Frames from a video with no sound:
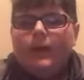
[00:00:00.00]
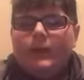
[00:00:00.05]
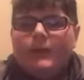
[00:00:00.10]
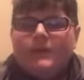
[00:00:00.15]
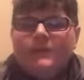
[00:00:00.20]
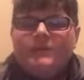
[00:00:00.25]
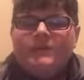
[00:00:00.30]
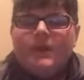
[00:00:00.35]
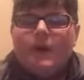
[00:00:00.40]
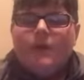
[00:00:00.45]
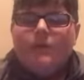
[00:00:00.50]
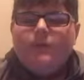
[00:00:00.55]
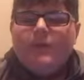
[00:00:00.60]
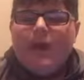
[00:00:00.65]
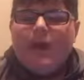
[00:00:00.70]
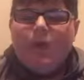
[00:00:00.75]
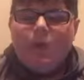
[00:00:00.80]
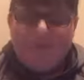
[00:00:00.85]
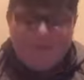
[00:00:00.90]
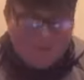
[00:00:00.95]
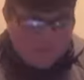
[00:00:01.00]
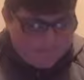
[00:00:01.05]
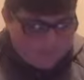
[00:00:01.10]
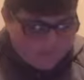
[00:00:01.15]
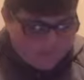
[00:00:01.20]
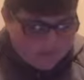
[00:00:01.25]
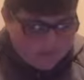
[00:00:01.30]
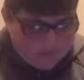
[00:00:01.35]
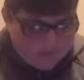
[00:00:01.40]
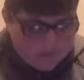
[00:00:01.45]
So, now we're moving
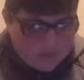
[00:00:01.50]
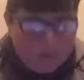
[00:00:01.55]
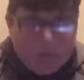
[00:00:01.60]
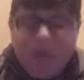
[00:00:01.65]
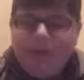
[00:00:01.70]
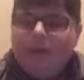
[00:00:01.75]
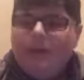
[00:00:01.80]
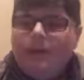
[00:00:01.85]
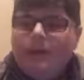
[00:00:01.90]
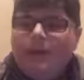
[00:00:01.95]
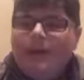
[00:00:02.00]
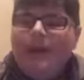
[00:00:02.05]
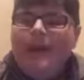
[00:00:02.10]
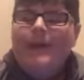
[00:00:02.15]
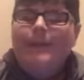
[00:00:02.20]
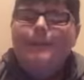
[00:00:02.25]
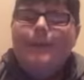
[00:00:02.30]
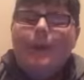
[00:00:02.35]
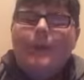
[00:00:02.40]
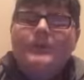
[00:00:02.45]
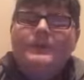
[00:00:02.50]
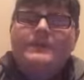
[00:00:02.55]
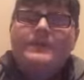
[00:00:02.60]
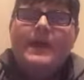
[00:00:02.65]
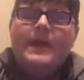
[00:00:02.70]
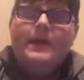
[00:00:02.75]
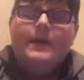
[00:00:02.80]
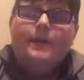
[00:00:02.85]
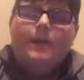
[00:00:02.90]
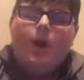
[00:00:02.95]
on to King Power
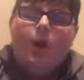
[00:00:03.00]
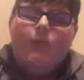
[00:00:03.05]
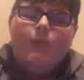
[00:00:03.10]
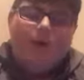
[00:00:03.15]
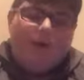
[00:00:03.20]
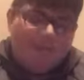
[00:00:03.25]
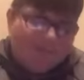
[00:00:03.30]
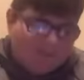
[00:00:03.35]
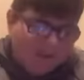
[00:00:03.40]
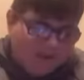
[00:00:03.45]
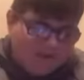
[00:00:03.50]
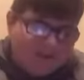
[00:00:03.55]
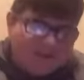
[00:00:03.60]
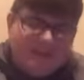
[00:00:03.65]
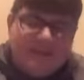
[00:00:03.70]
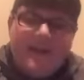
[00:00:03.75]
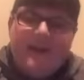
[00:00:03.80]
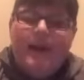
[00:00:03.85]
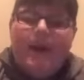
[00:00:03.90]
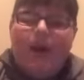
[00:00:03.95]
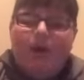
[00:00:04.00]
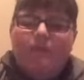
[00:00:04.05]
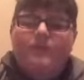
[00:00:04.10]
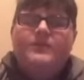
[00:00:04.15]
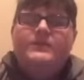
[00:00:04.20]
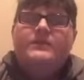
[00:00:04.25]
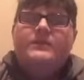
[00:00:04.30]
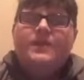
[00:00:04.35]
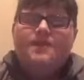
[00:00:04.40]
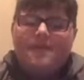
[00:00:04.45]
Stadium, home of Leicester City.
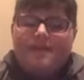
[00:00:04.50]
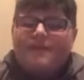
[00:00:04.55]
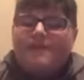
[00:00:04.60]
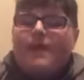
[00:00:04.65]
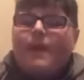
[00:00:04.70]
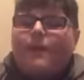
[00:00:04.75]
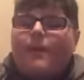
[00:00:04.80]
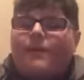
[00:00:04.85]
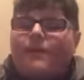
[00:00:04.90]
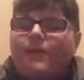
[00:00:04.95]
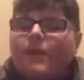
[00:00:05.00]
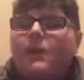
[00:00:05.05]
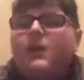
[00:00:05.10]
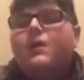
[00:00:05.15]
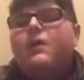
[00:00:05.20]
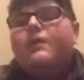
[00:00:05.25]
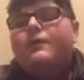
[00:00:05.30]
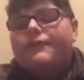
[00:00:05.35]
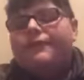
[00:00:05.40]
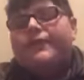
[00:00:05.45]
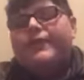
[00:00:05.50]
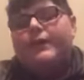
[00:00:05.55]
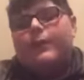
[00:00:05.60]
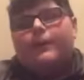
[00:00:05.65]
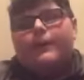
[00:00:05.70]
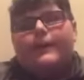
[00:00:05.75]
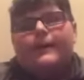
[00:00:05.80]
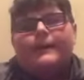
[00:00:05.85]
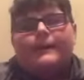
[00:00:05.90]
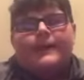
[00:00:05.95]
Obviously, I've been there when Fleetwood
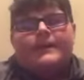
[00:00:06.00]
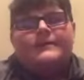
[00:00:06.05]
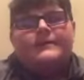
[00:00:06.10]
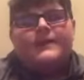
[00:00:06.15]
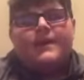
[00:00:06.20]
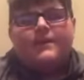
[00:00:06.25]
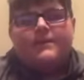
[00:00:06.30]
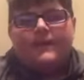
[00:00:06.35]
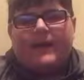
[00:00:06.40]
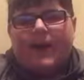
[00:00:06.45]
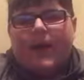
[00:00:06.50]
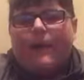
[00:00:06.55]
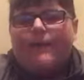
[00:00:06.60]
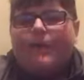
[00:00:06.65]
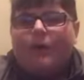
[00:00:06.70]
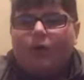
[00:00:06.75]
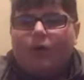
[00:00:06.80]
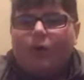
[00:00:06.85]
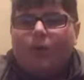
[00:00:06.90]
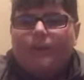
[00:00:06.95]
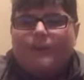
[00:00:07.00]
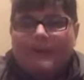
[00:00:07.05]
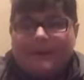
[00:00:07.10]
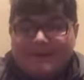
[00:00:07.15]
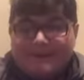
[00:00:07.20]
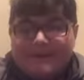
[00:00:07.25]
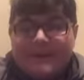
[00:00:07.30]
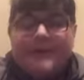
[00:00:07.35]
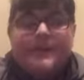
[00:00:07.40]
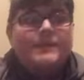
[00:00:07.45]
played Leicester in the Carabao Cup last
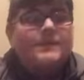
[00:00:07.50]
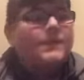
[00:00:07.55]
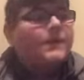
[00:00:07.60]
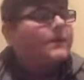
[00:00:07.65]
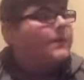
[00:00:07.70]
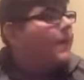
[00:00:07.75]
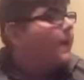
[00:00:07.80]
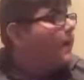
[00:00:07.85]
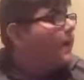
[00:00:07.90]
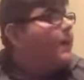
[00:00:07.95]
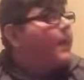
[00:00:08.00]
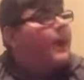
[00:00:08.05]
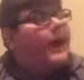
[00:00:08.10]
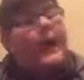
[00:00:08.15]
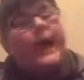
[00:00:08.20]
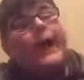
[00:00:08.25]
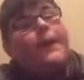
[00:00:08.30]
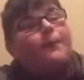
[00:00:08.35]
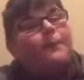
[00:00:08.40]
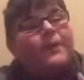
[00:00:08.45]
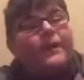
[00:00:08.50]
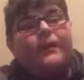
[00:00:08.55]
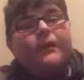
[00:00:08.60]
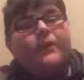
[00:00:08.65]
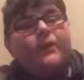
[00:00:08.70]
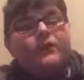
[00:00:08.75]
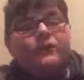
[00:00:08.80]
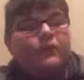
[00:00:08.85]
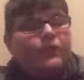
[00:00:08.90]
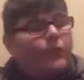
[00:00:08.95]
season. We
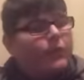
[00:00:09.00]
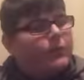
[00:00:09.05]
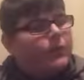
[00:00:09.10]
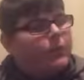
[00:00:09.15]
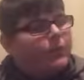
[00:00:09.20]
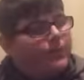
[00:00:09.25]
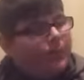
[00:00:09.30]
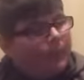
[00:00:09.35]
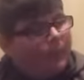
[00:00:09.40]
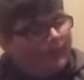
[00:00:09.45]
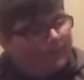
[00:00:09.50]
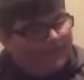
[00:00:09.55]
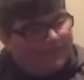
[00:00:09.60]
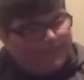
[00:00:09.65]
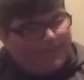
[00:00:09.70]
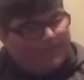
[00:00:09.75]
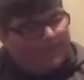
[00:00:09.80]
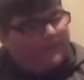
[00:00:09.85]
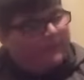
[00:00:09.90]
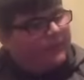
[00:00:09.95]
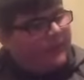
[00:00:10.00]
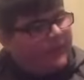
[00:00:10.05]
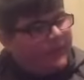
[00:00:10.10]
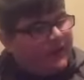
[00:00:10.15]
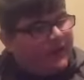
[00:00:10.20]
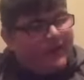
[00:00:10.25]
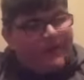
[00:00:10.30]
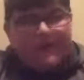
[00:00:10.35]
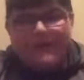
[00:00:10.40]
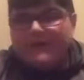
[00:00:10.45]
lost 4-0, but the
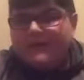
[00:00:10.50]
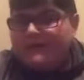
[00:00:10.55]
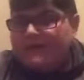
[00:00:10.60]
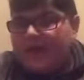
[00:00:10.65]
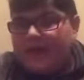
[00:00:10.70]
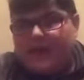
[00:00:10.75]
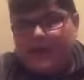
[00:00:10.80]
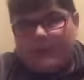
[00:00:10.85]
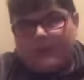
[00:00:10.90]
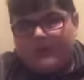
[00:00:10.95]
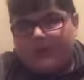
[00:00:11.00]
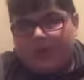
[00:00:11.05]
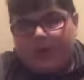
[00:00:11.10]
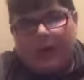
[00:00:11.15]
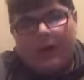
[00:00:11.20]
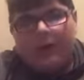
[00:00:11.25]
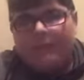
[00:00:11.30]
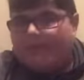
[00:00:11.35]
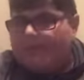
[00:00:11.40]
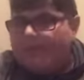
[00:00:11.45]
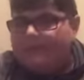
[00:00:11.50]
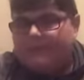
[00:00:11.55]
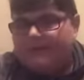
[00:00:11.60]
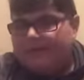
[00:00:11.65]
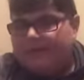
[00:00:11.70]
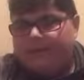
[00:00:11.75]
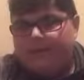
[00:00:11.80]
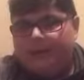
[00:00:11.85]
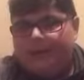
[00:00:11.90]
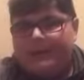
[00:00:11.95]
stadium was half empty
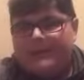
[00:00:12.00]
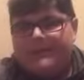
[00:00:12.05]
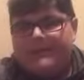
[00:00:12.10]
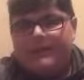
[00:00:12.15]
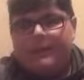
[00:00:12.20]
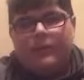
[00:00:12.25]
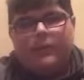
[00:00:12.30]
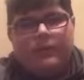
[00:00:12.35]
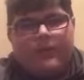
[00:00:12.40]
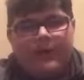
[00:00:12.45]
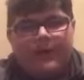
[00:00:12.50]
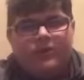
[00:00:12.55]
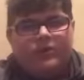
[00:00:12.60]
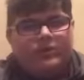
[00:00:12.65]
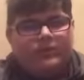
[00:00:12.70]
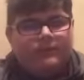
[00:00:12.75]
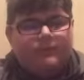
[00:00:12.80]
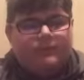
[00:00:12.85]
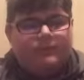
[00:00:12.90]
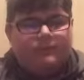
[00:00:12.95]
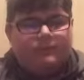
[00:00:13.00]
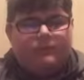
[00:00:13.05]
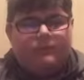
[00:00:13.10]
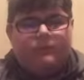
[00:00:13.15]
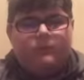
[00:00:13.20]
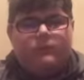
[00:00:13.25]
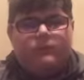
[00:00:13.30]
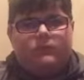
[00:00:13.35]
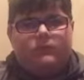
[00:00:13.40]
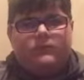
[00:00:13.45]
for Leicester, which...
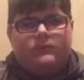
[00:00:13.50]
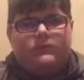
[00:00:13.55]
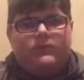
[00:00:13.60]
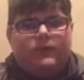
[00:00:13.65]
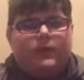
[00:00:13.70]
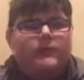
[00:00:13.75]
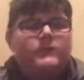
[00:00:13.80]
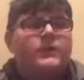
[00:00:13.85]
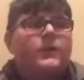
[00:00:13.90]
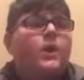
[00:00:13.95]
Sorry, guys.